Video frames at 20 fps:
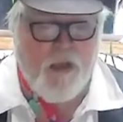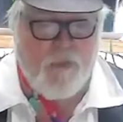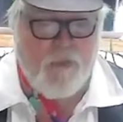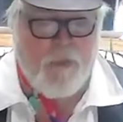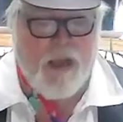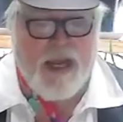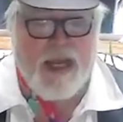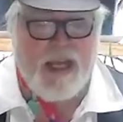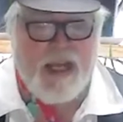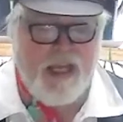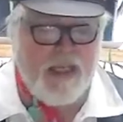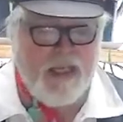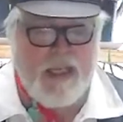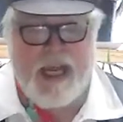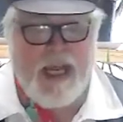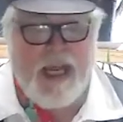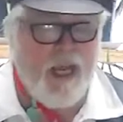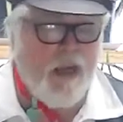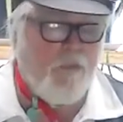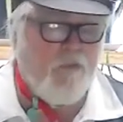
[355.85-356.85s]
Man
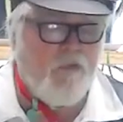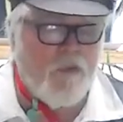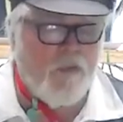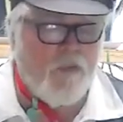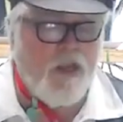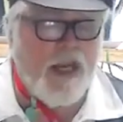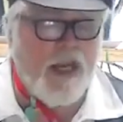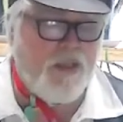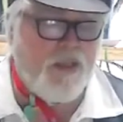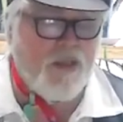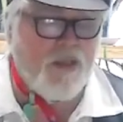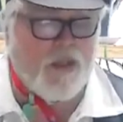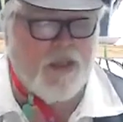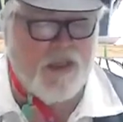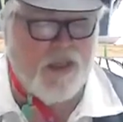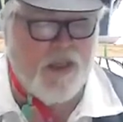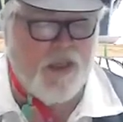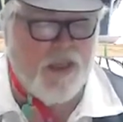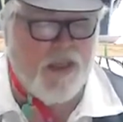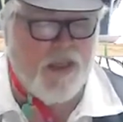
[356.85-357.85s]
came from nature.
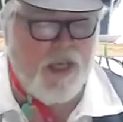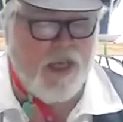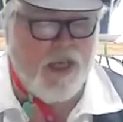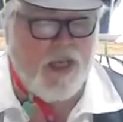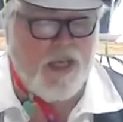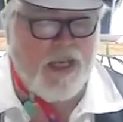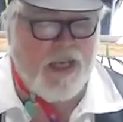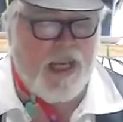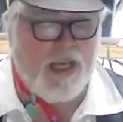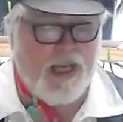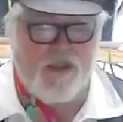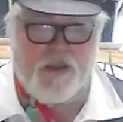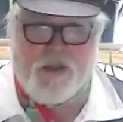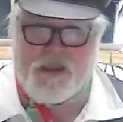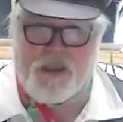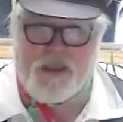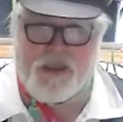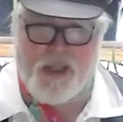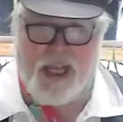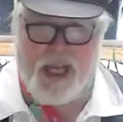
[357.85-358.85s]
Nature
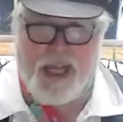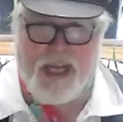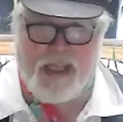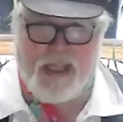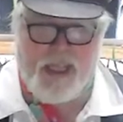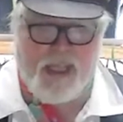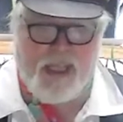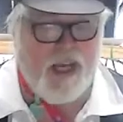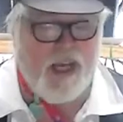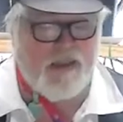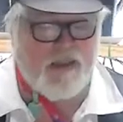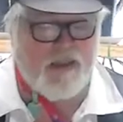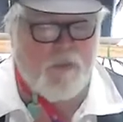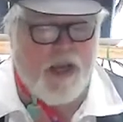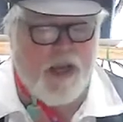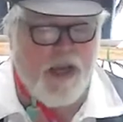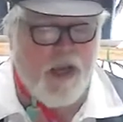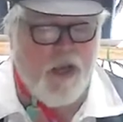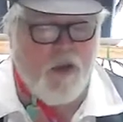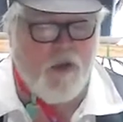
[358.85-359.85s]
selected us
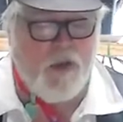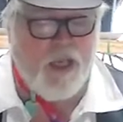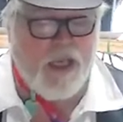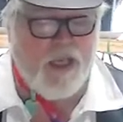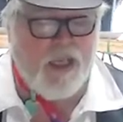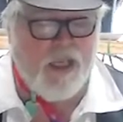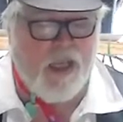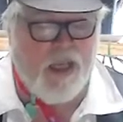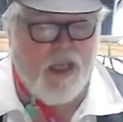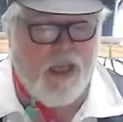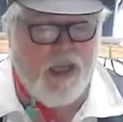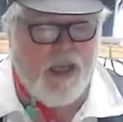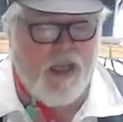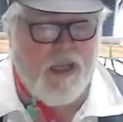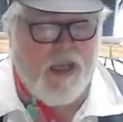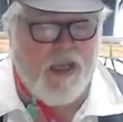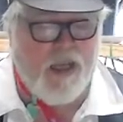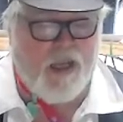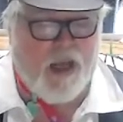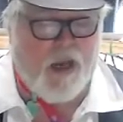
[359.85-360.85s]
by honing
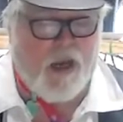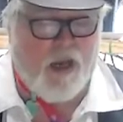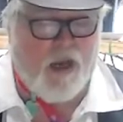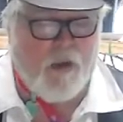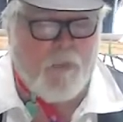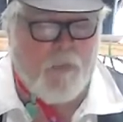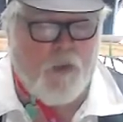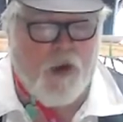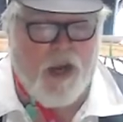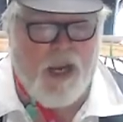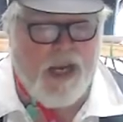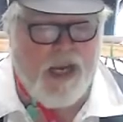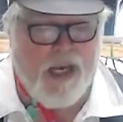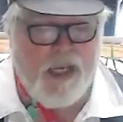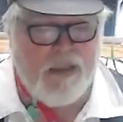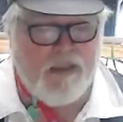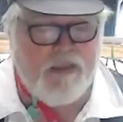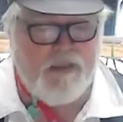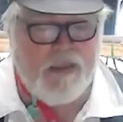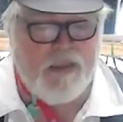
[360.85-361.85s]
our
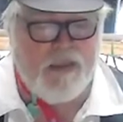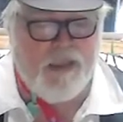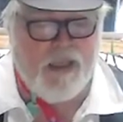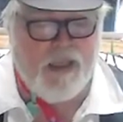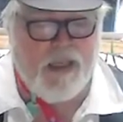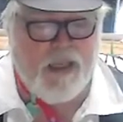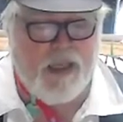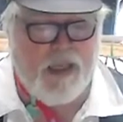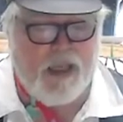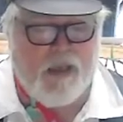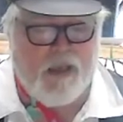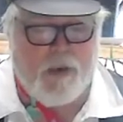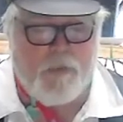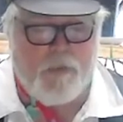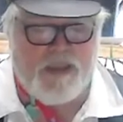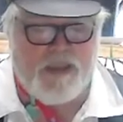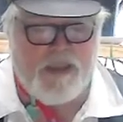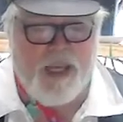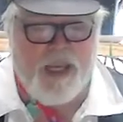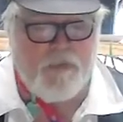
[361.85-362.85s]
brains and our
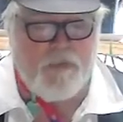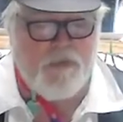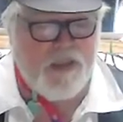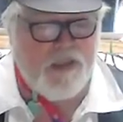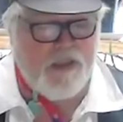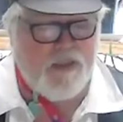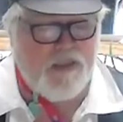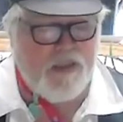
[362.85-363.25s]
perceptions